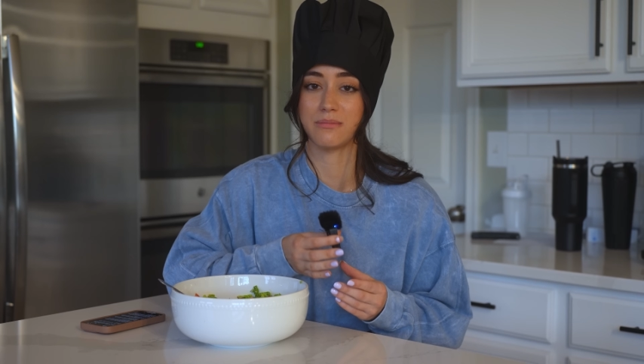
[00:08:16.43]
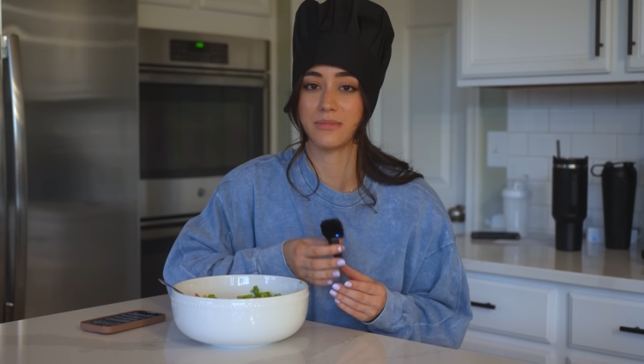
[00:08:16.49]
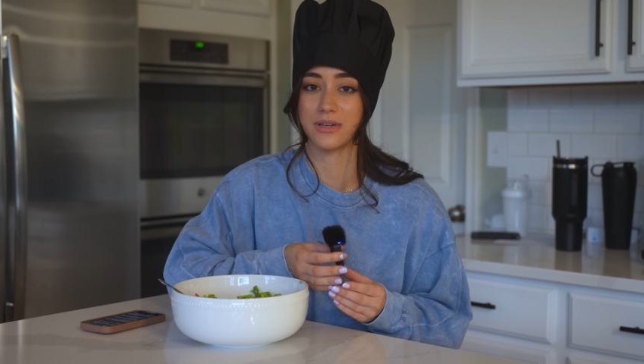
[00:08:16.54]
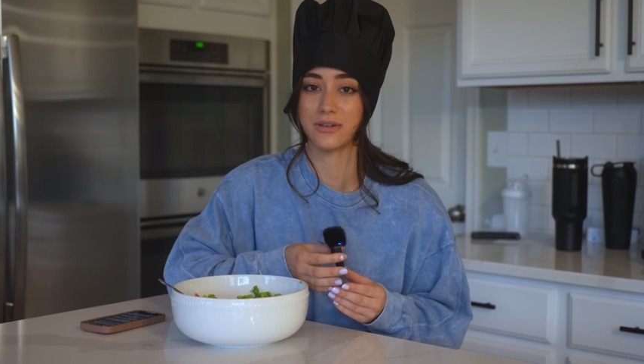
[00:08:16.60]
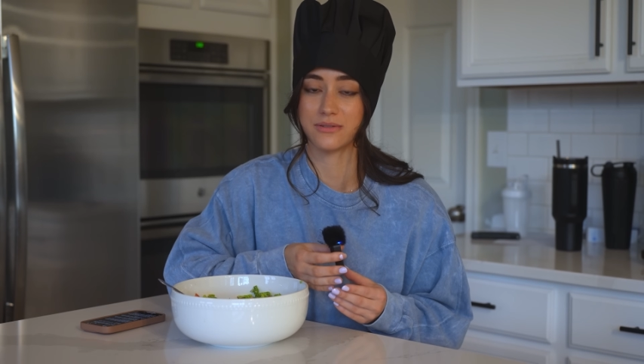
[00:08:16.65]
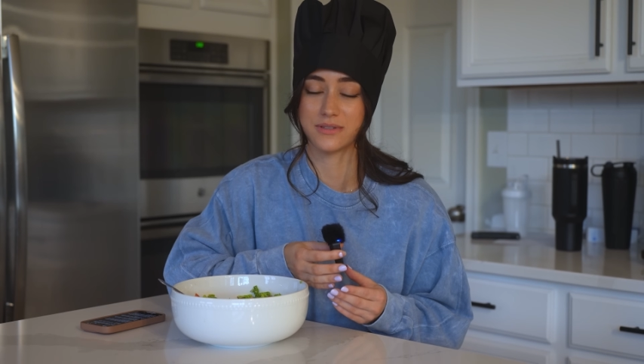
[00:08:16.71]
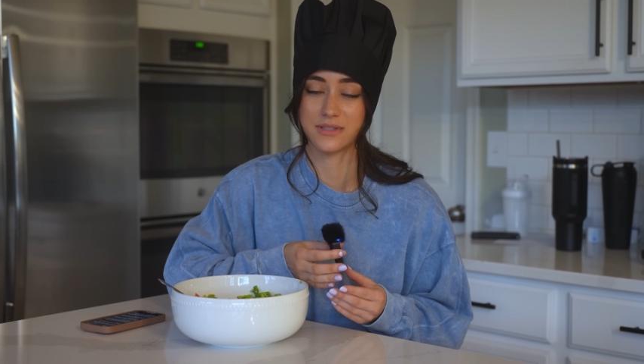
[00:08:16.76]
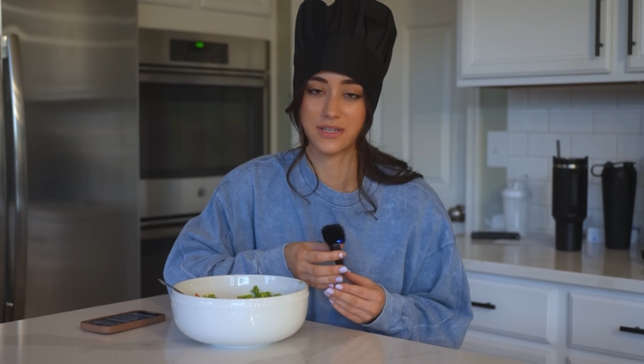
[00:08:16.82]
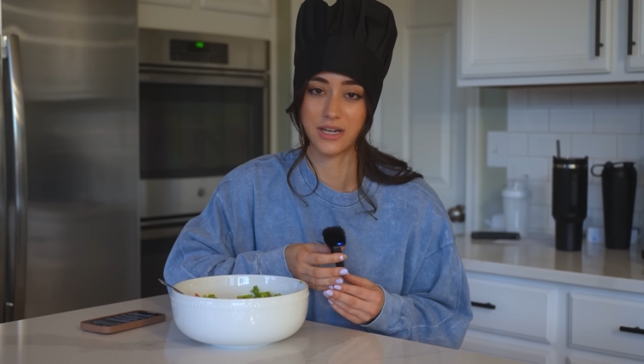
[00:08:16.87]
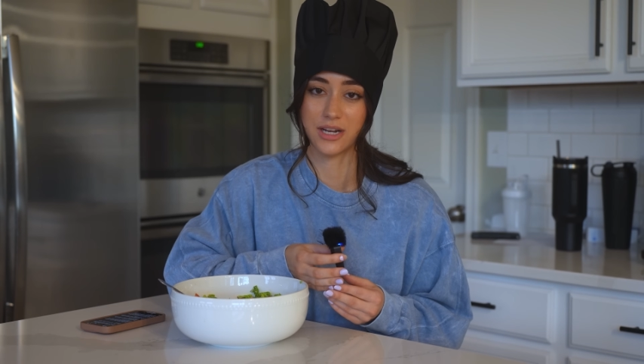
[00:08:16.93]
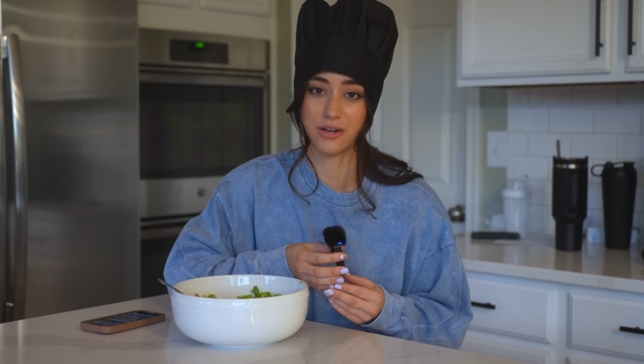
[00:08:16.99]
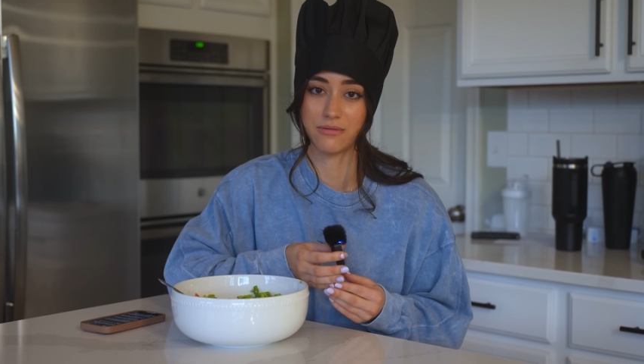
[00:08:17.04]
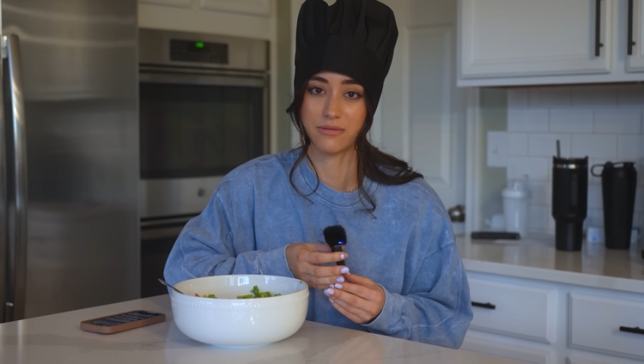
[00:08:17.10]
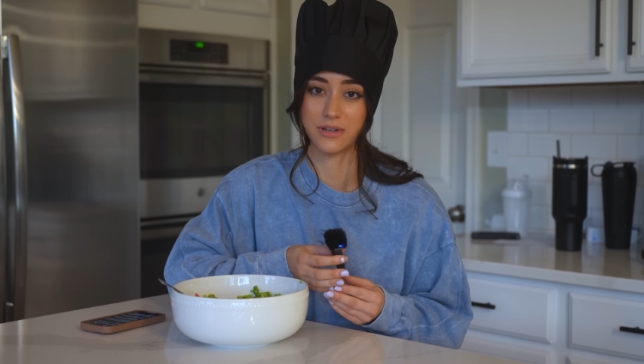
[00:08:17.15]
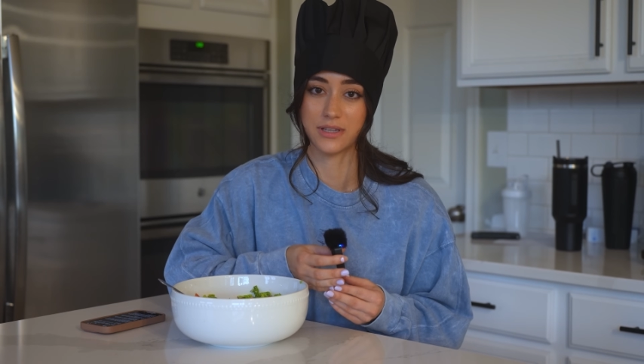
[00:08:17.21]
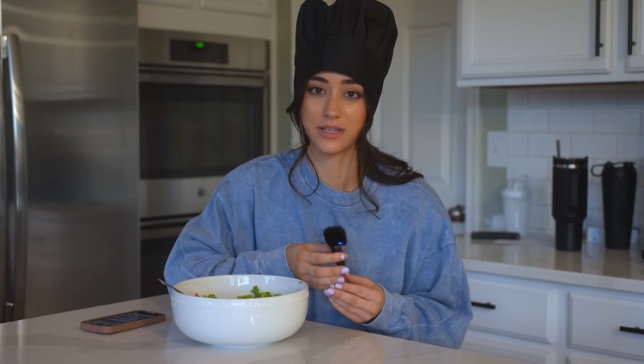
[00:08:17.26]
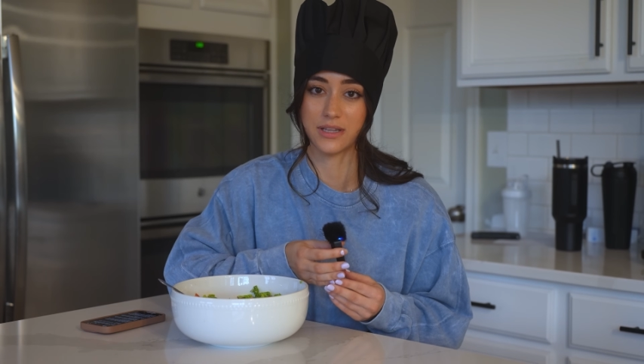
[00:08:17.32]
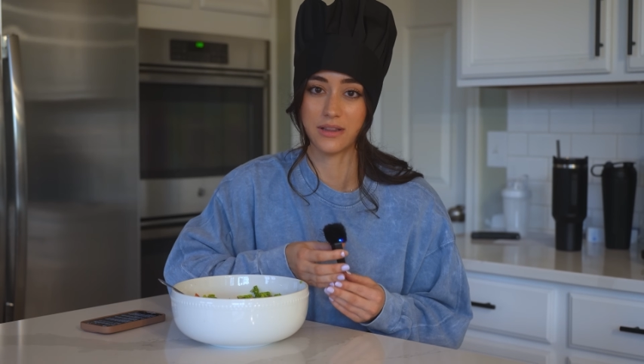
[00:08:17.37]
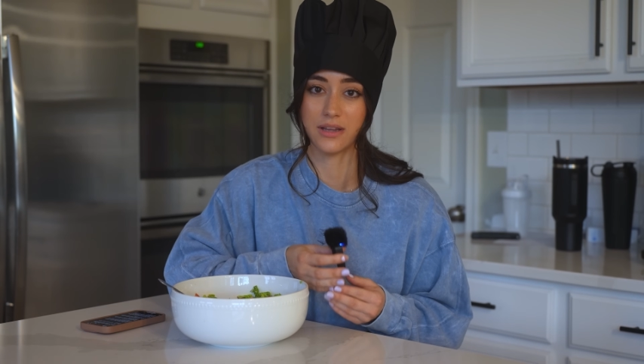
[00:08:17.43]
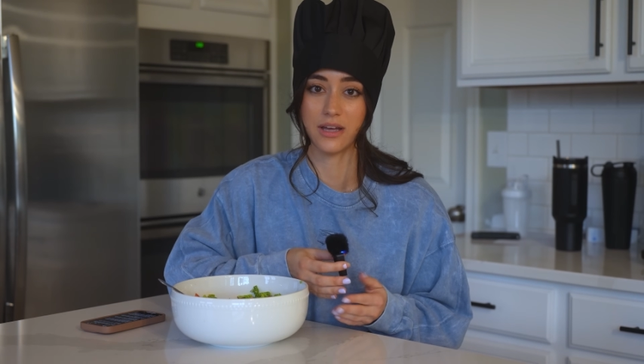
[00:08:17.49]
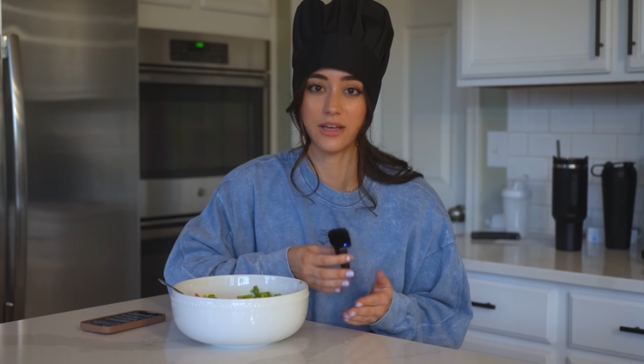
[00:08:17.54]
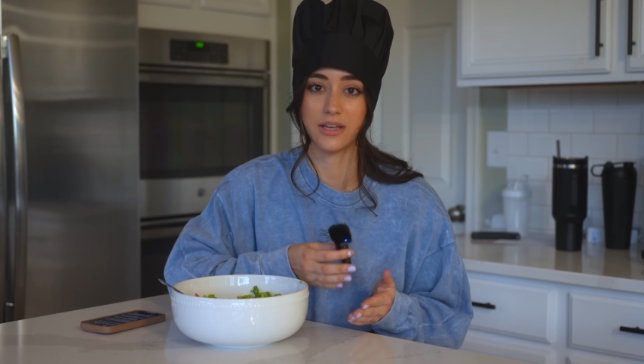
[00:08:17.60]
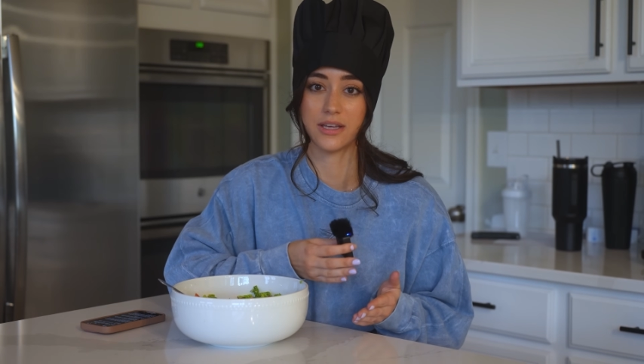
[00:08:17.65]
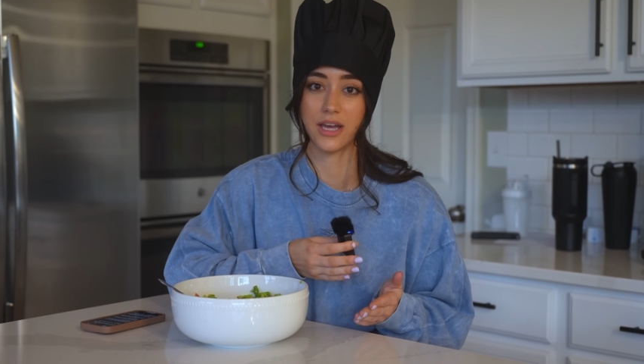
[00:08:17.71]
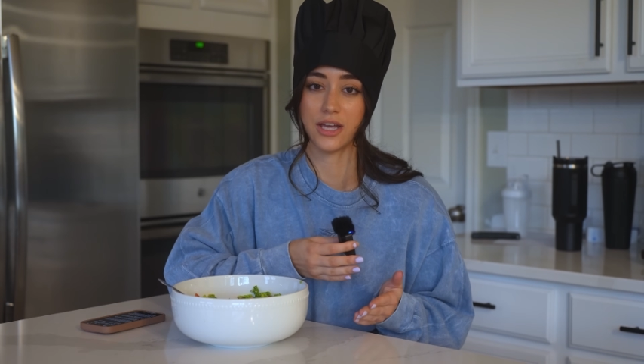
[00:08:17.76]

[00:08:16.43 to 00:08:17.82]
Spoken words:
meals that I really like,